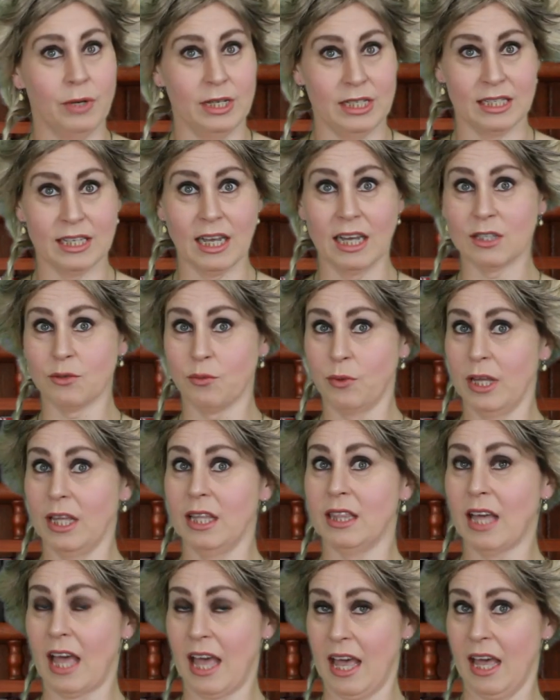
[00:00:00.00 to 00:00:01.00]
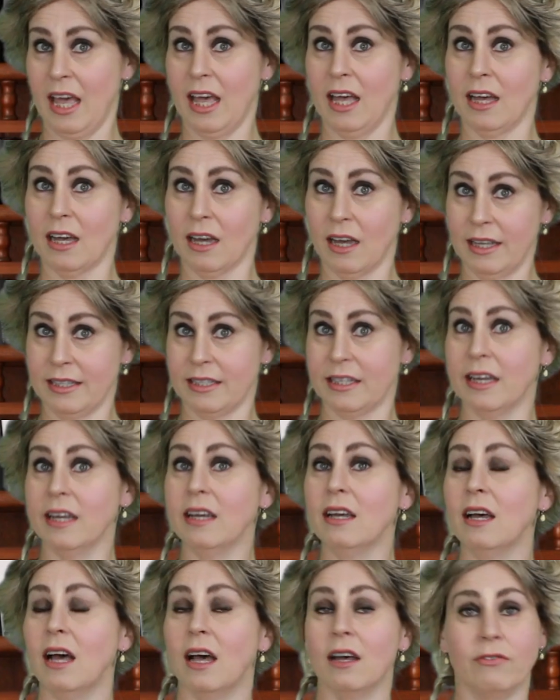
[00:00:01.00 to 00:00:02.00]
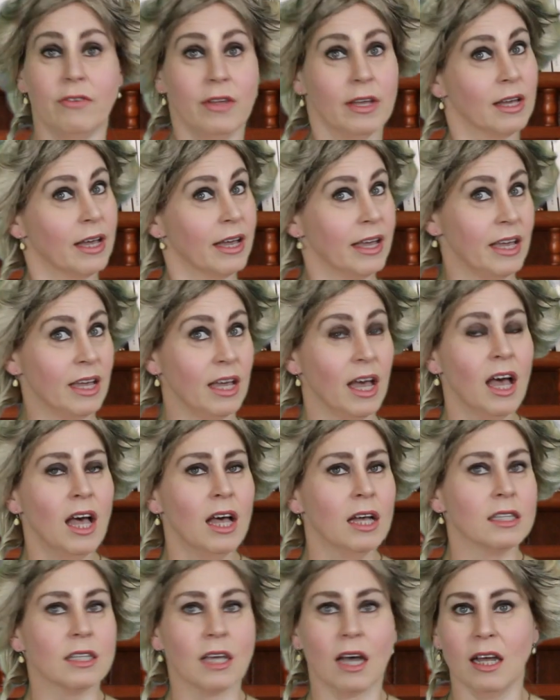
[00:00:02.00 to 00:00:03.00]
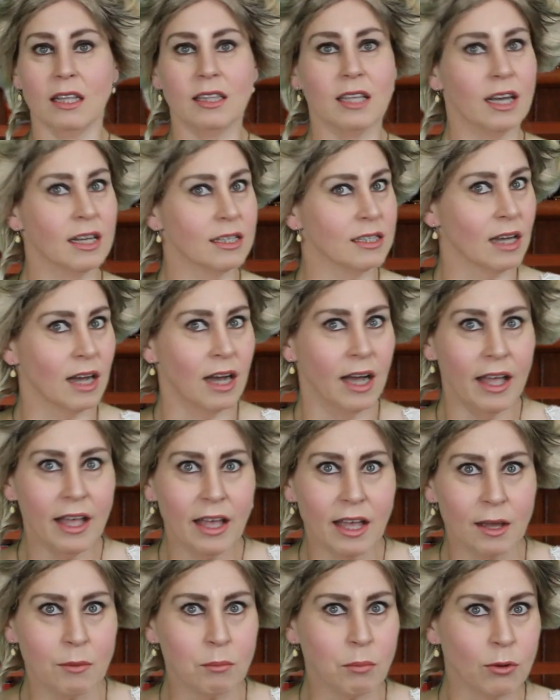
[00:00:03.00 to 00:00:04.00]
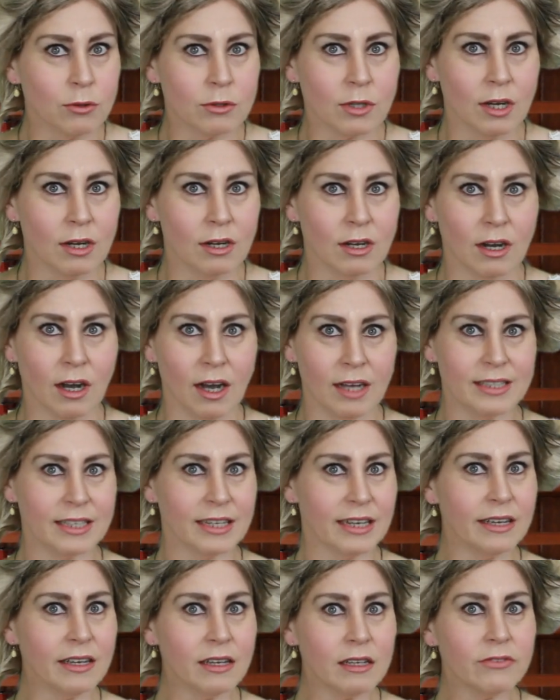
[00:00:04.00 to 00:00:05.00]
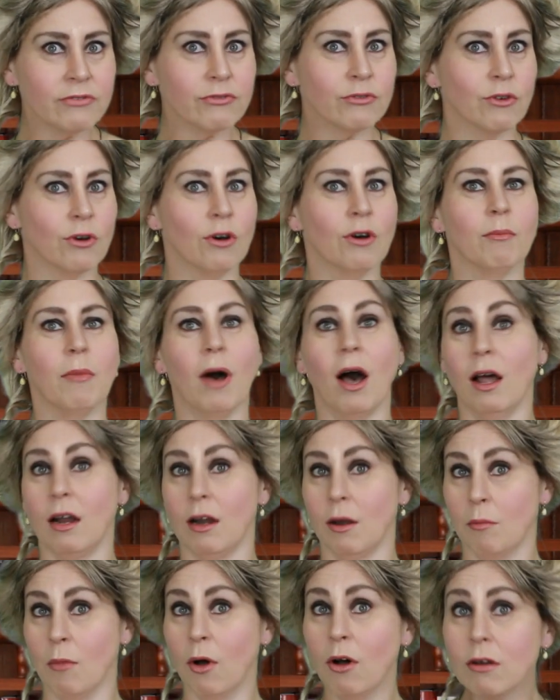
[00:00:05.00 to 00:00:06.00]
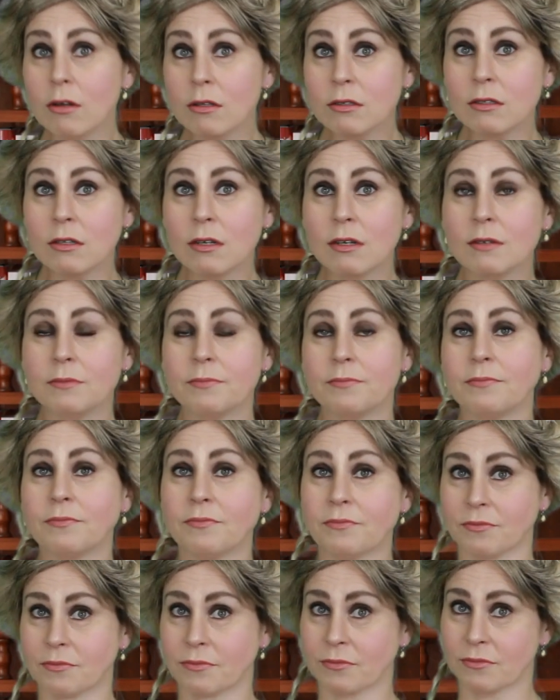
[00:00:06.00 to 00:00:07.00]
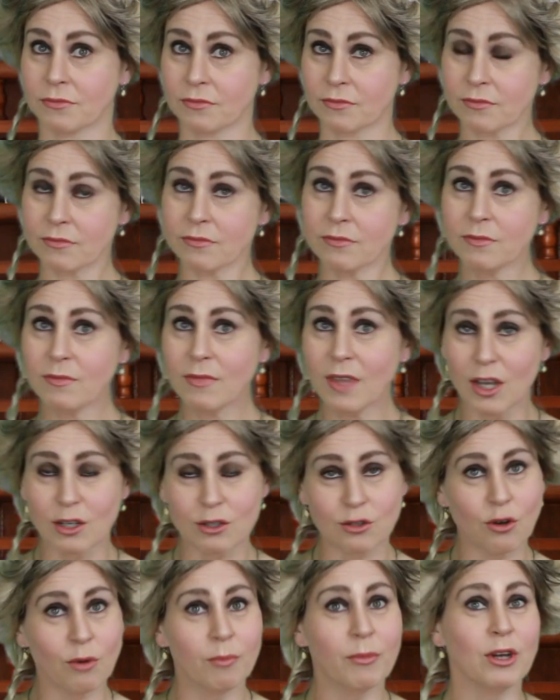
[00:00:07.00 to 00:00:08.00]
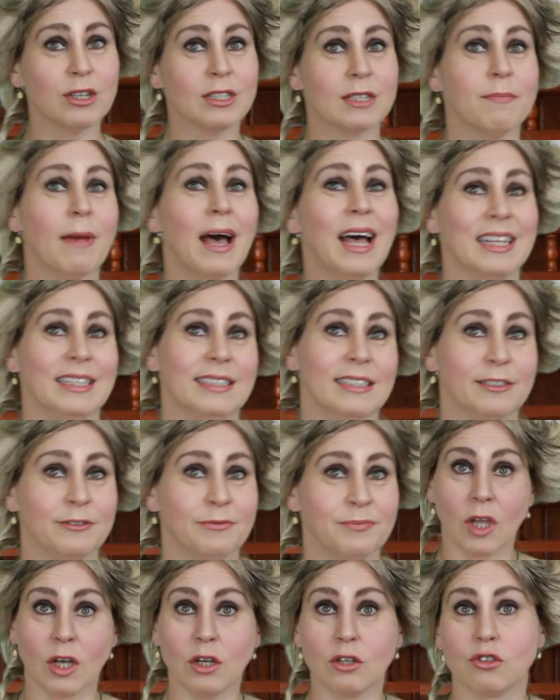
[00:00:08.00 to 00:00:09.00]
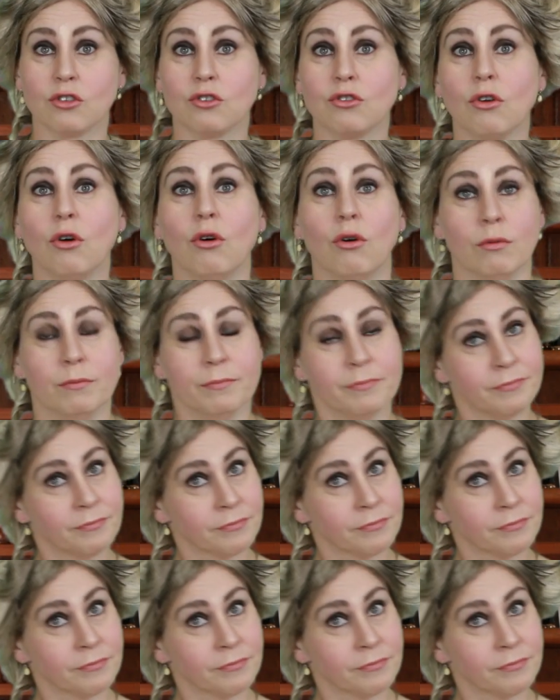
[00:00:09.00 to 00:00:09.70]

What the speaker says: start with a writer, a very très important writer from Allemande, Thomas Mann. So,